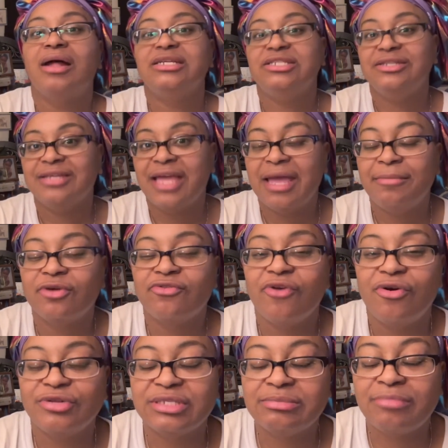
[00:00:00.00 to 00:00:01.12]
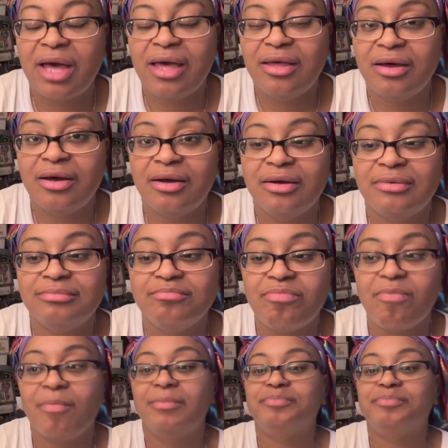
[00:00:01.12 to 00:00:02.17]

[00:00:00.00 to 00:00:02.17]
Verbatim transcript: She came across my um